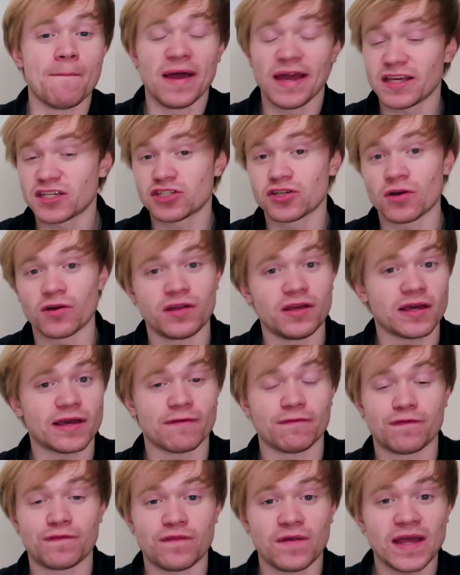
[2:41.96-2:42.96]
make sure you
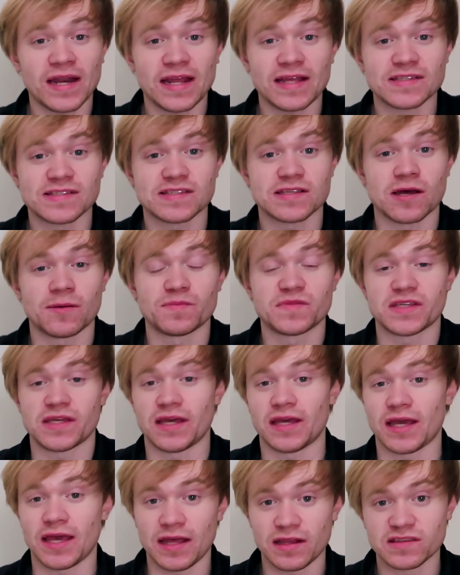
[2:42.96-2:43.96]
can fit in
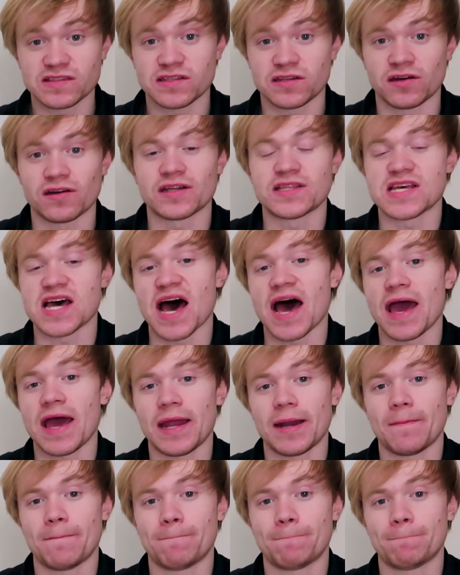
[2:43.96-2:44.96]
something into your
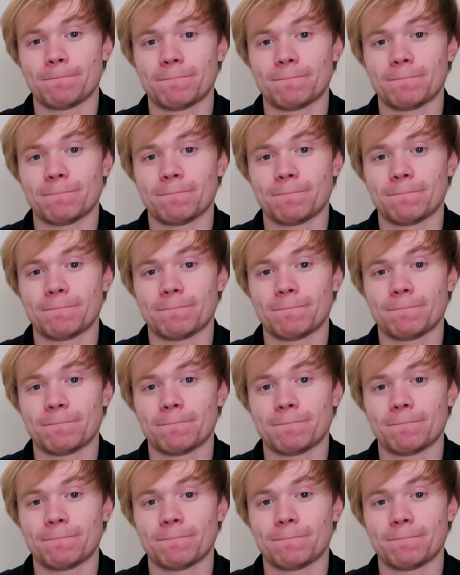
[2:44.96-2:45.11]
diet.